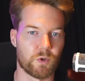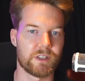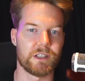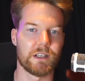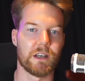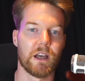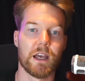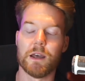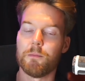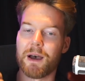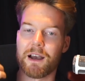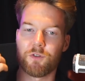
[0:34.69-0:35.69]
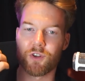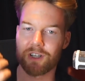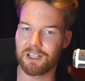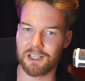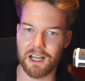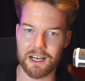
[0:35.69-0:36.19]
What's the impact for the
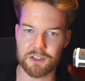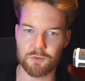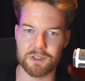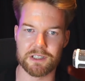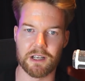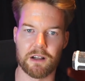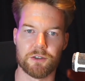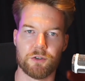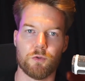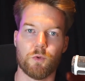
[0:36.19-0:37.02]
clients we sell to?